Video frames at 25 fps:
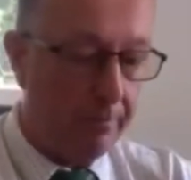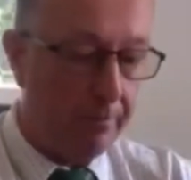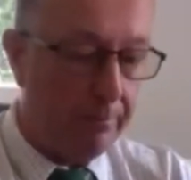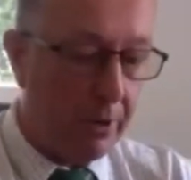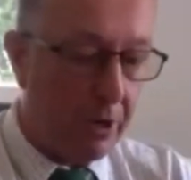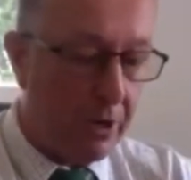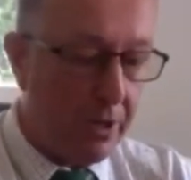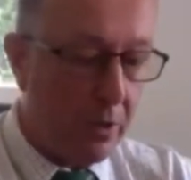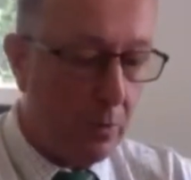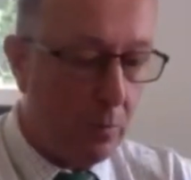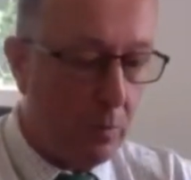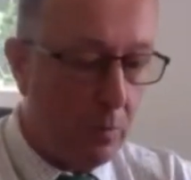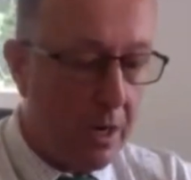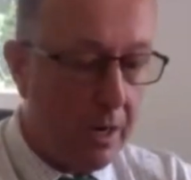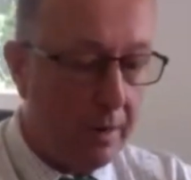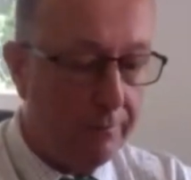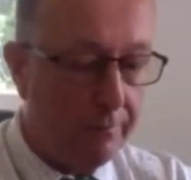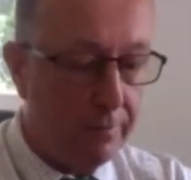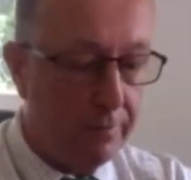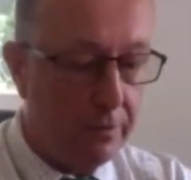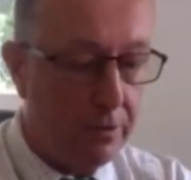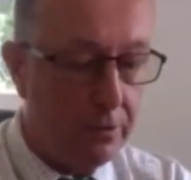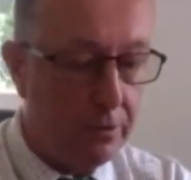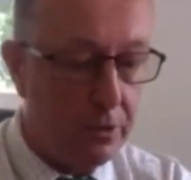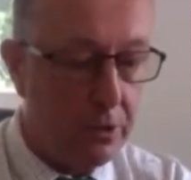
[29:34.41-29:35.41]
And by the way,
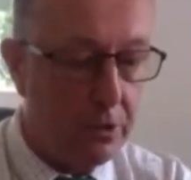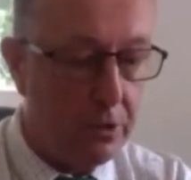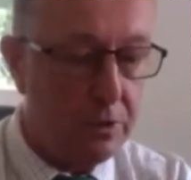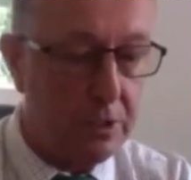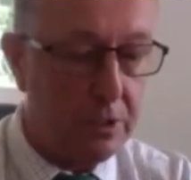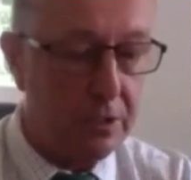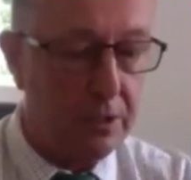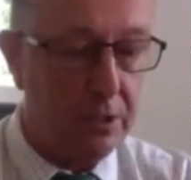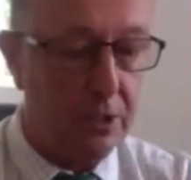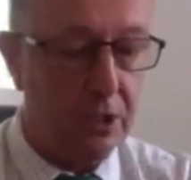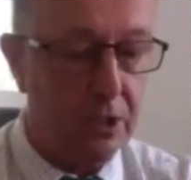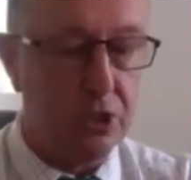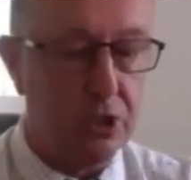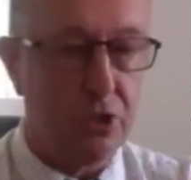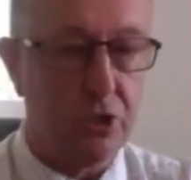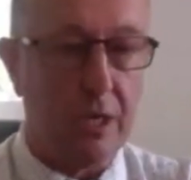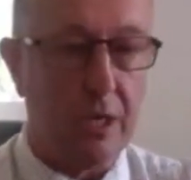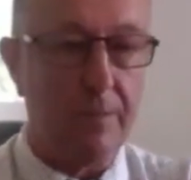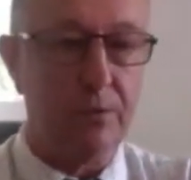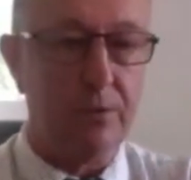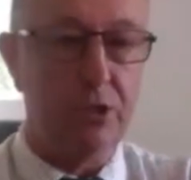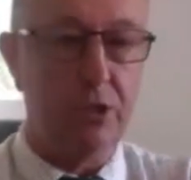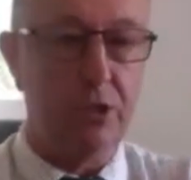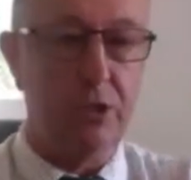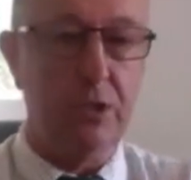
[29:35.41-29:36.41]
if you're using these
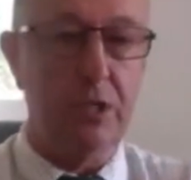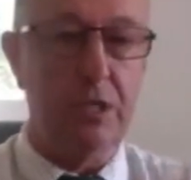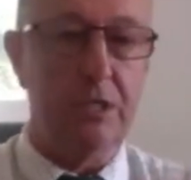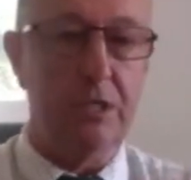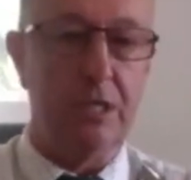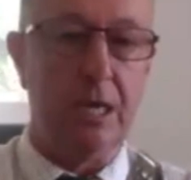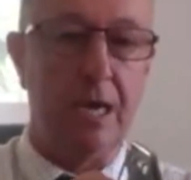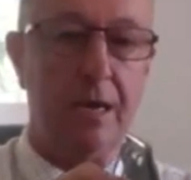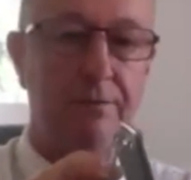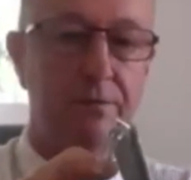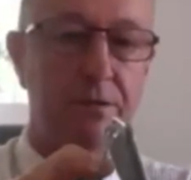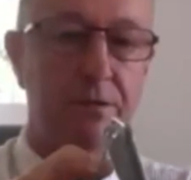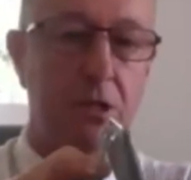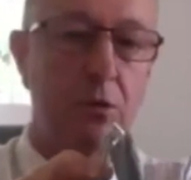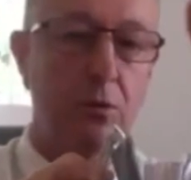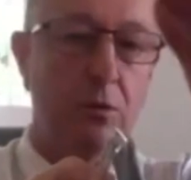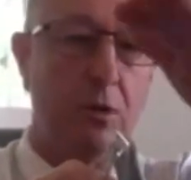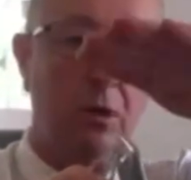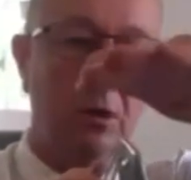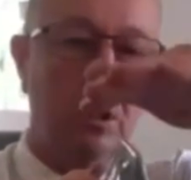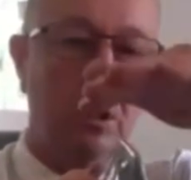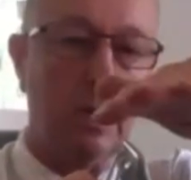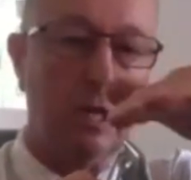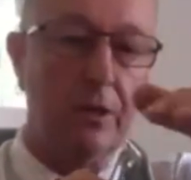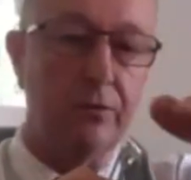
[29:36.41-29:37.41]
traps, you need to have
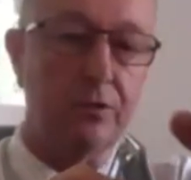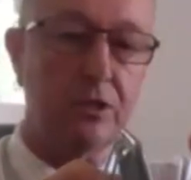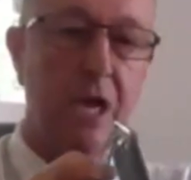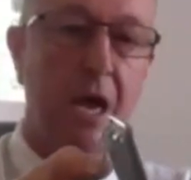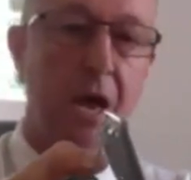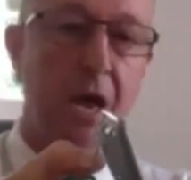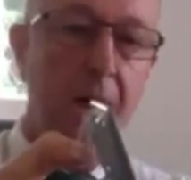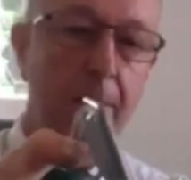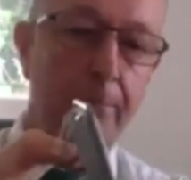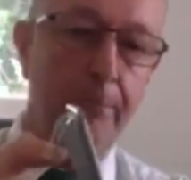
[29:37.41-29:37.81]
total clearance.